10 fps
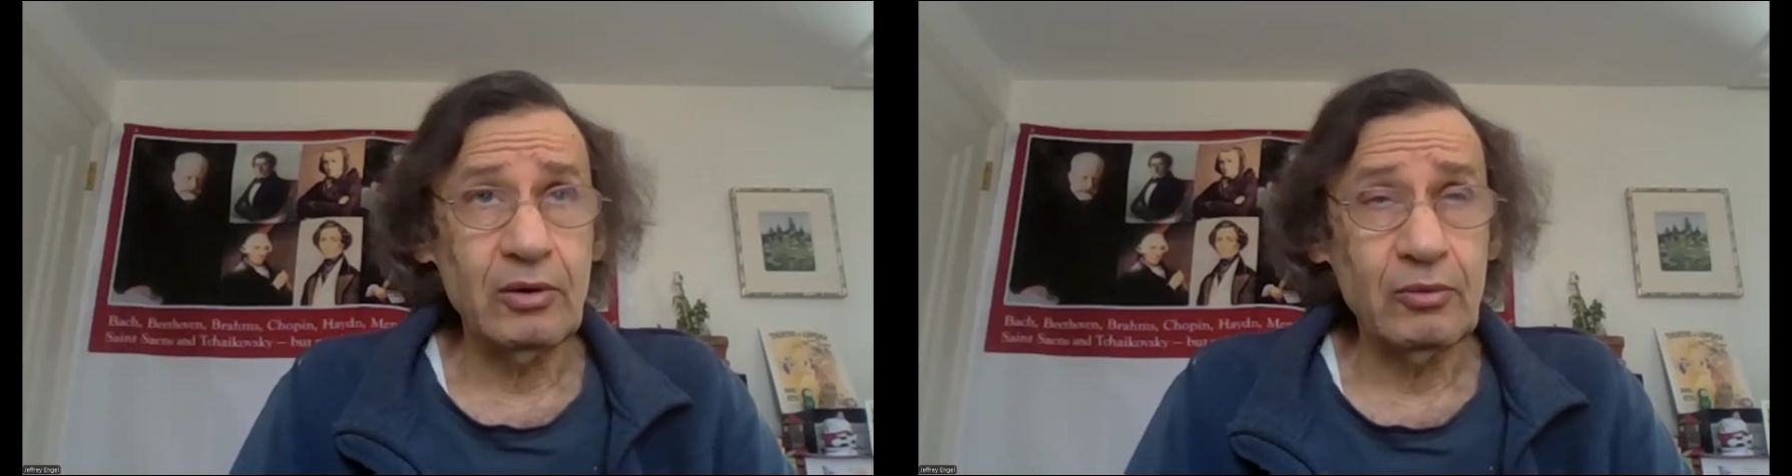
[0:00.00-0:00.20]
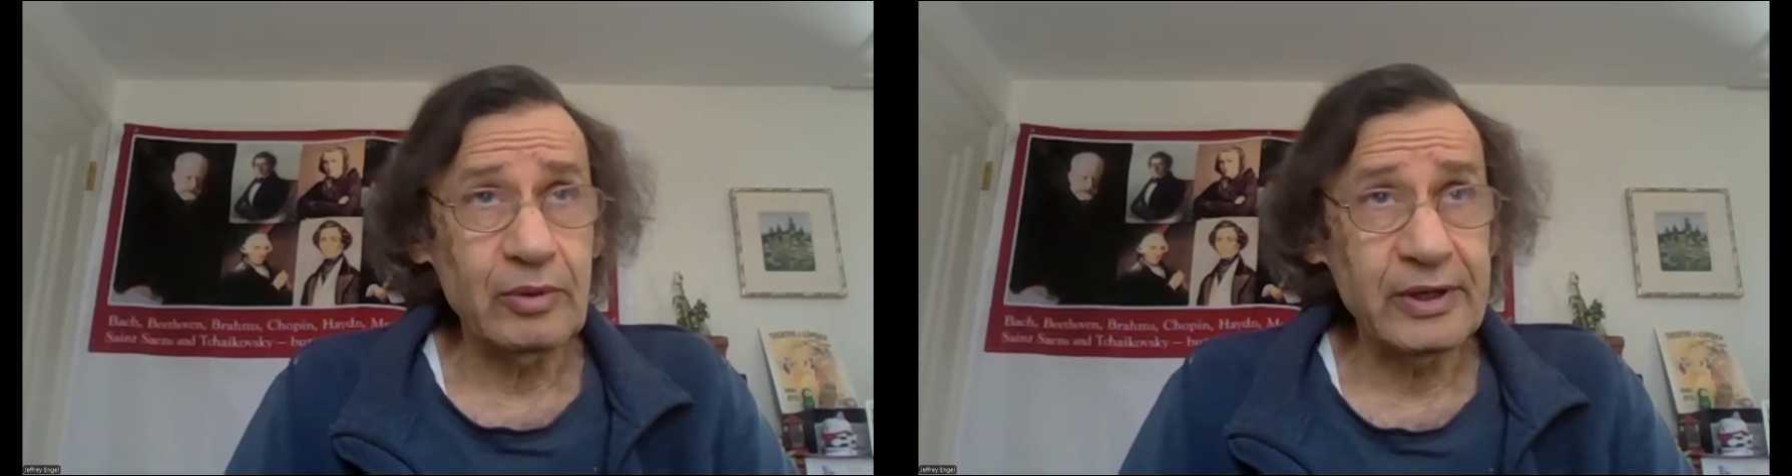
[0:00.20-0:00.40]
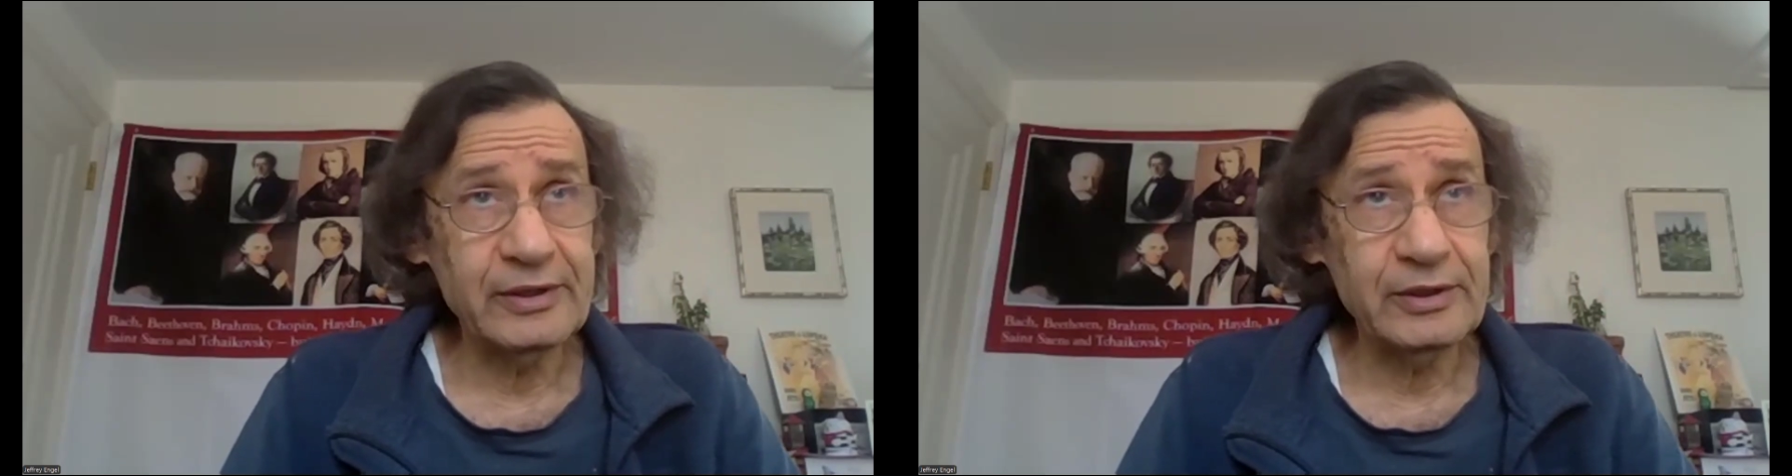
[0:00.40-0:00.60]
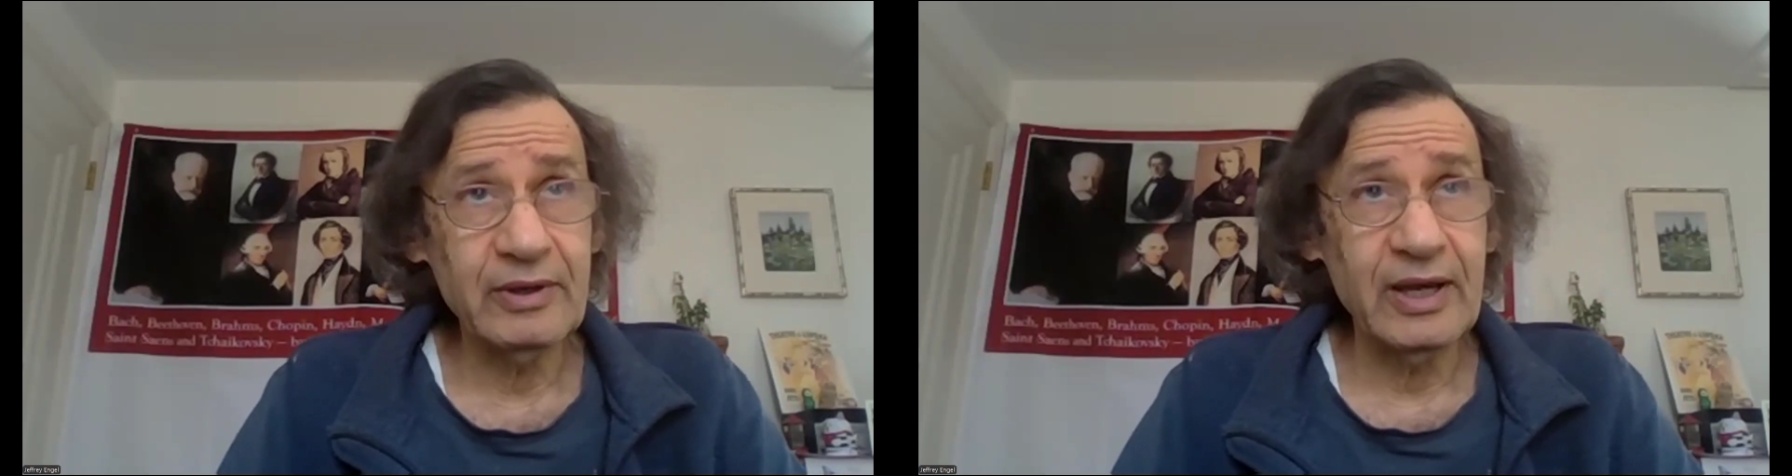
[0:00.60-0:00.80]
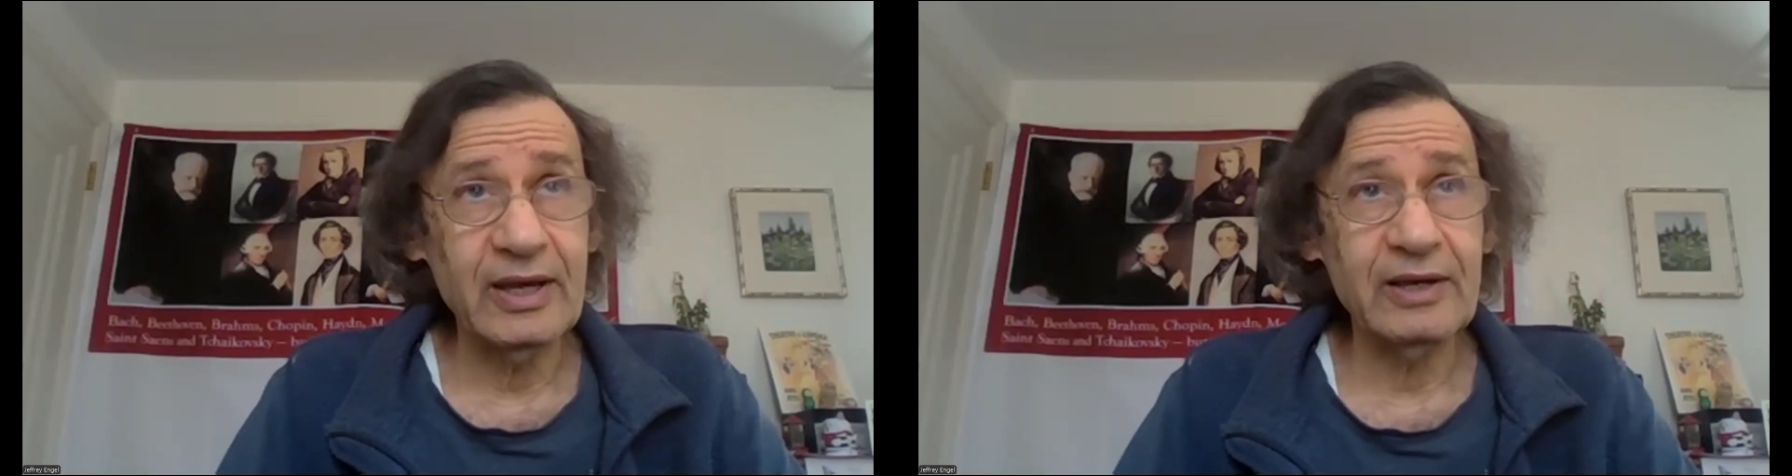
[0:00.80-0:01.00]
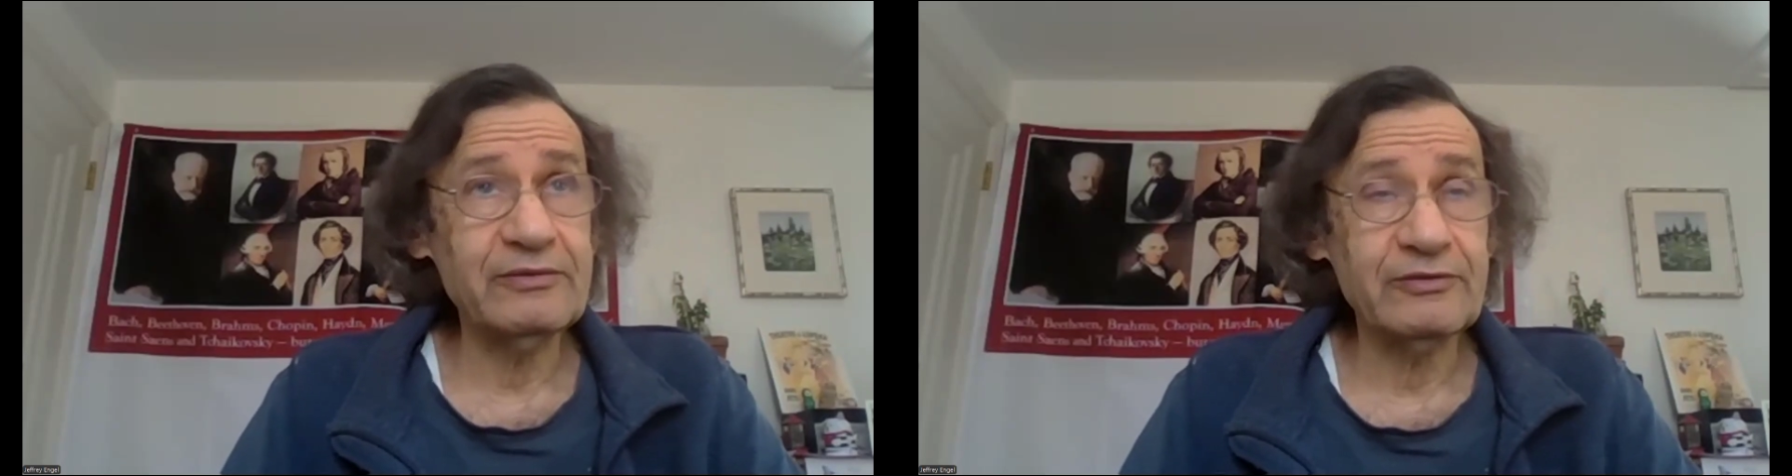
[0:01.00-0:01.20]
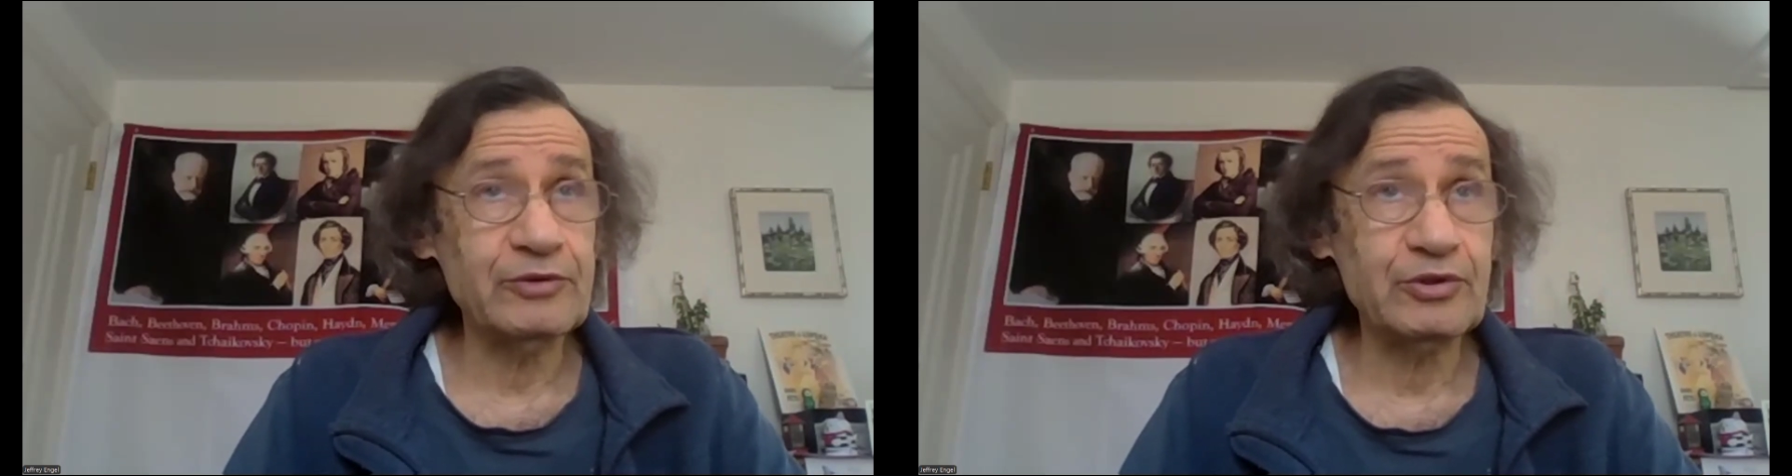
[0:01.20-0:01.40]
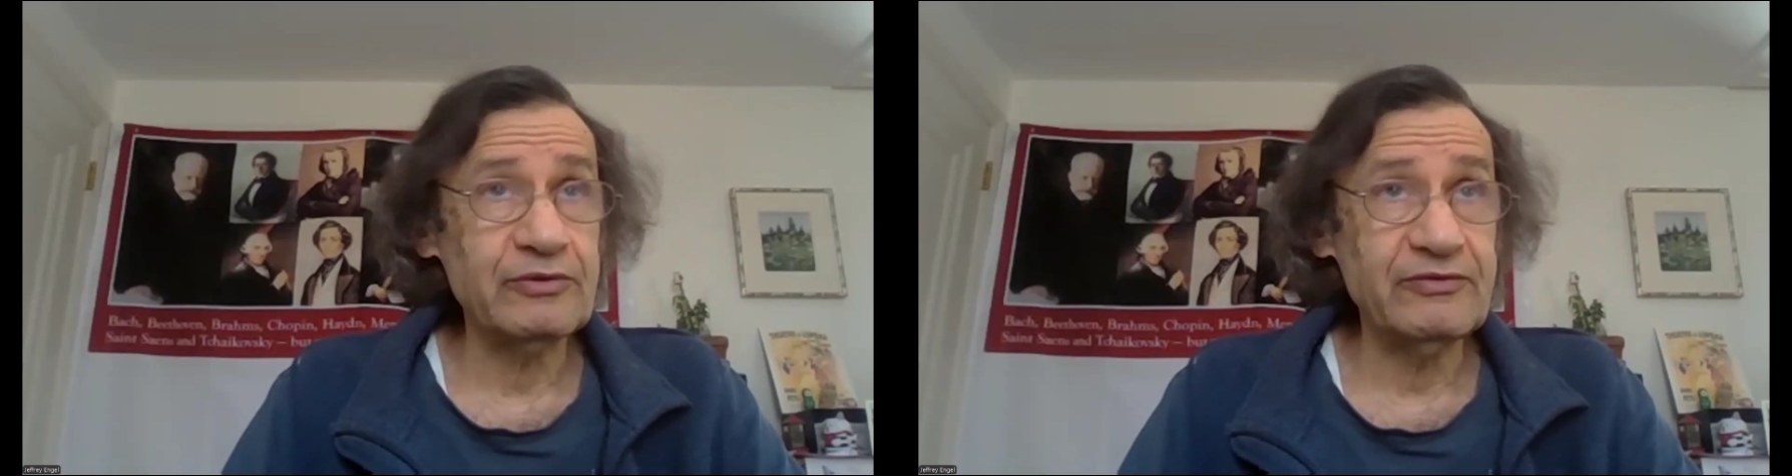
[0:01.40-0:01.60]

where you have Richard